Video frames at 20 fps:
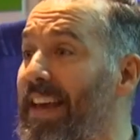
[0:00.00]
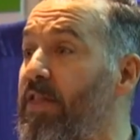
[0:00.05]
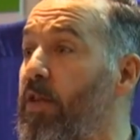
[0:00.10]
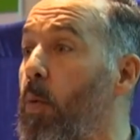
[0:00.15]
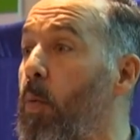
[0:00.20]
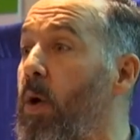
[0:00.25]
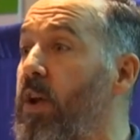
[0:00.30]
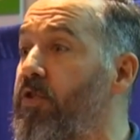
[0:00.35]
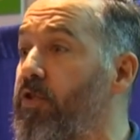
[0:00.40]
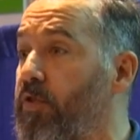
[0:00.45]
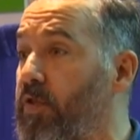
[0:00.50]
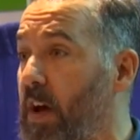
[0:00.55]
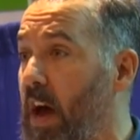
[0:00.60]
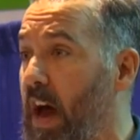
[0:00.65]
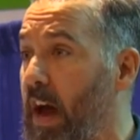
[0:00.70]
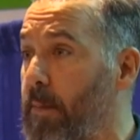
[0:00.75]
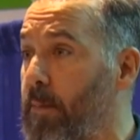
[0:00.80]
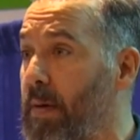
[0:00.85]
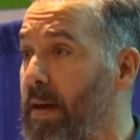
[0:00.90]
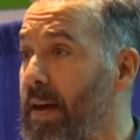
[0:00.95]
in the
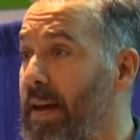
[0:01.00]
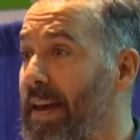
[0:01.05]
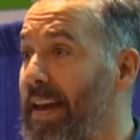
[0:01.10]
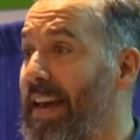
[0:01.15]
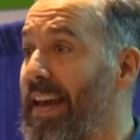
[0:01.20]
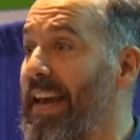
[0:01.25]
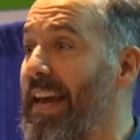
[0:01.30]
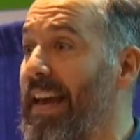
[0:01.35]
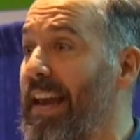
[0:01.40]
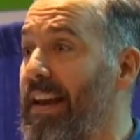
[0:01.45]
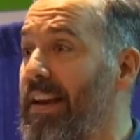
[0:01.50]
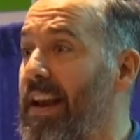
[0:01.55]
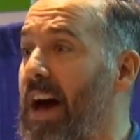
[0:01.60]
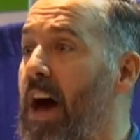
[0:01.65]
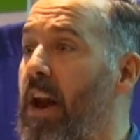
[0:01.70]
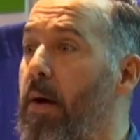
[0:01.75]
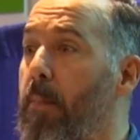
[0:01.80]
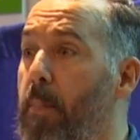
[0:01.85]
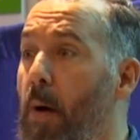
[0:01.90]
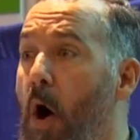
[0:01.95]
wintertime in
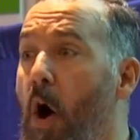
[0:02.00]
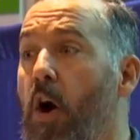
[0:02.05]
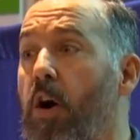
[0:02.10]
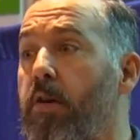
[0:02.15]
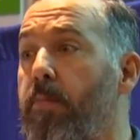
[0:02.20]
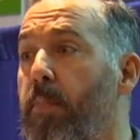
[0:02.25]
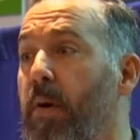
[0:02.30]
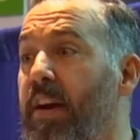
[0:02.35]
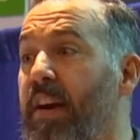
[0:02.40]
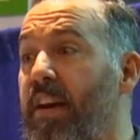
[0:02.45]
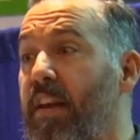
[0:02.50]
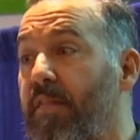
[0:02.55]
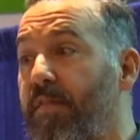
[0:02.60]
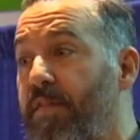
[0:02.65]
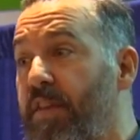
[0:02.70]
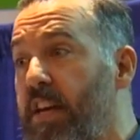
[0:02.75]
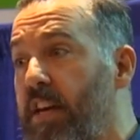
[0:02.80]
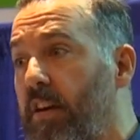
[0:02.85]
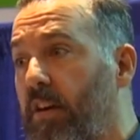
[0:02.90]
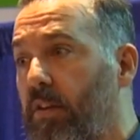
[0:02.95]
not a barn, but in a
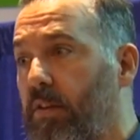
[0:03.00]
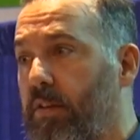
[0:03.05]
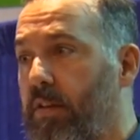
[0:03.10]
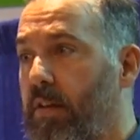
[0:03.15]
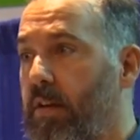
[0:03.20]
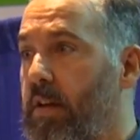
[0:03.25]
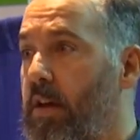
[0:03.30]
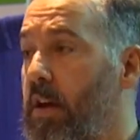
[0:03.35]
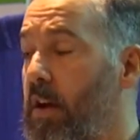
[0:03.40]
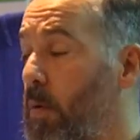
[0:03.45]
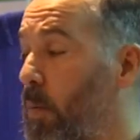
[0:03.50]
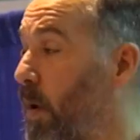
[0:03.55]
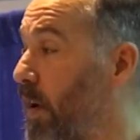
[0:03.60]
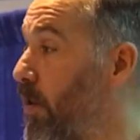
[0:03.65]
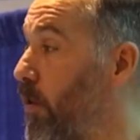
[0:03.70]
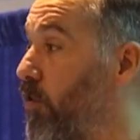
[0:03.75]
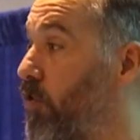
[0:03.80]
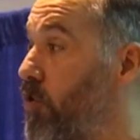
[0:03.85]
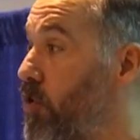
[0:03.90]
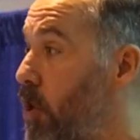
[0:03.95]
field where
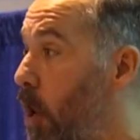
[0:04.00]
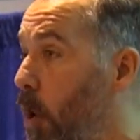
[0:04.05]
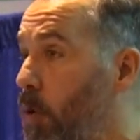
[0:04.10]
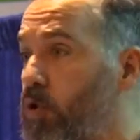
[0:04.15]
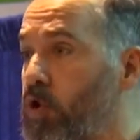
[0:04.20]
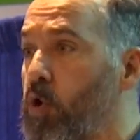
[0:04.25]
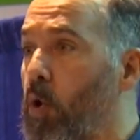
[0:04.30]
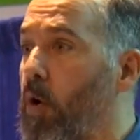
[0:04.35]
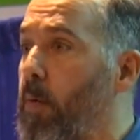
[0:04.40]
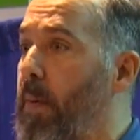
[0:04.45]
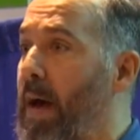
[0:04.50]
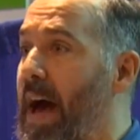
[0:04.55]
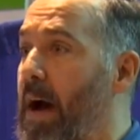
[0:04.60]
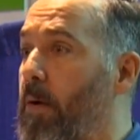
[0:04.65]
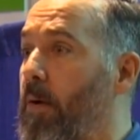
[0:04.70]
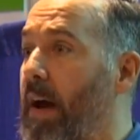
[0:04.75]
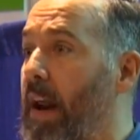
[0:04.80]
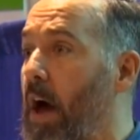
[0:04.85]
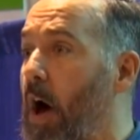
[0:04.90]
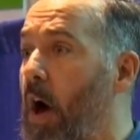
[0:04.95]
there's no shore
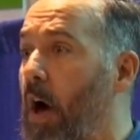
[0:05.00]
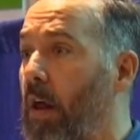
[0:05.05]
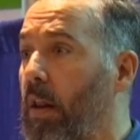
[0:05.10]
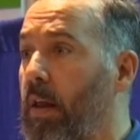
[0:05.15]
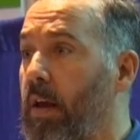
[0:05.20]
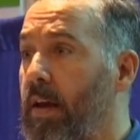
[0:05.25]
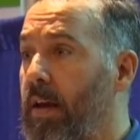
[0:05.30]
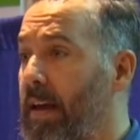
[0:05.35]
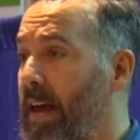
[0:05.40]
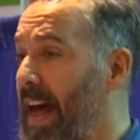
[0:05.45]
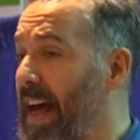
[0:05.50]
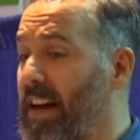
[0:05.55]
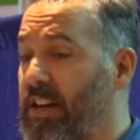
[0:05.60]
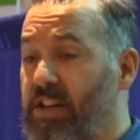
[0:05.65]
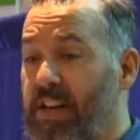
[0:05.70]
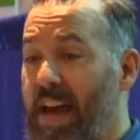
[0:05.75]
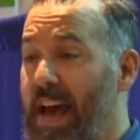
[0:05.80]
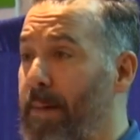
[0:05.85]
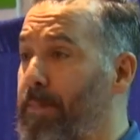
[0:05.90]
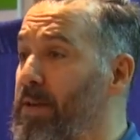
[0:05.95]
power at all. It
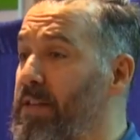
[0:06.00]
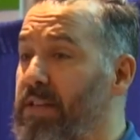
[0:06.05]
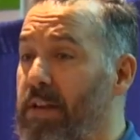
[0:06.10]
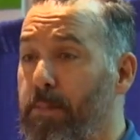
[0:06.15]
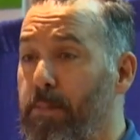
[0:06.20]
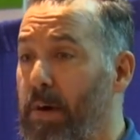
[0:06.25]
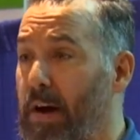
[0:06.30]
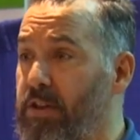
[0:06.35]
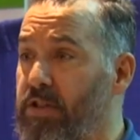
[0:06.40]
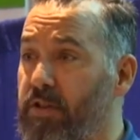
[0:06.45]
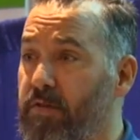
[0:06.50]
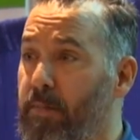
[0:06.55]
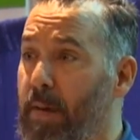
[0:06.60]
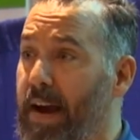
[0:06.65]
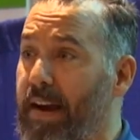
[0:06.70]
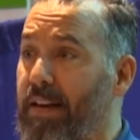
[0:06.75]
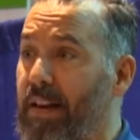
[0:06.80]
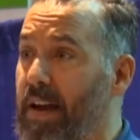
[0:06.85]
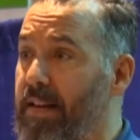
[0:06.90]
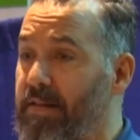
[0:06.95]
actually happens to a bunch of
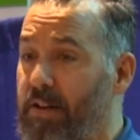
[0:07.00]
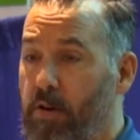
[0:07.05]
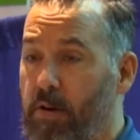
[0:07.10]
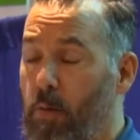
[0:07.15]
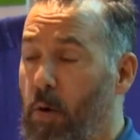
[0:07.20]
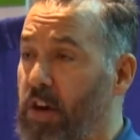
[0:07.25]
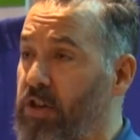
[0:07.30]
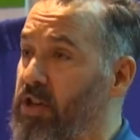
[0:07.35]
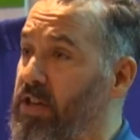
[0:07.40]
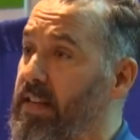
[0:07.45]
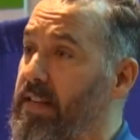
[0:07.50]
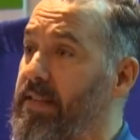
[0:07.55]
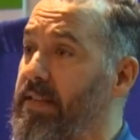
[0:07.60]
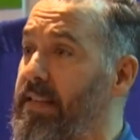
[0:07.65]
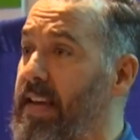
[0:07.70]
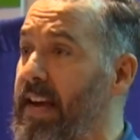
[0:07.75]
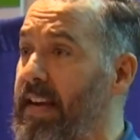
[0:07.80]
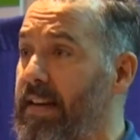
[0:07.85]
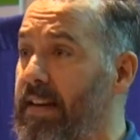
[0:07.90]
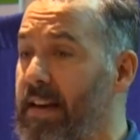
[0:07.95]
my clients that are in Washington
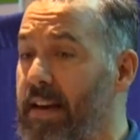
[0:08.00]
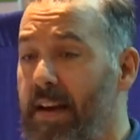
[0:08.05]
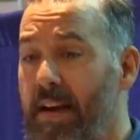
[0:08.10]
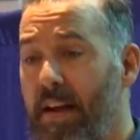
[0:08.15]
State.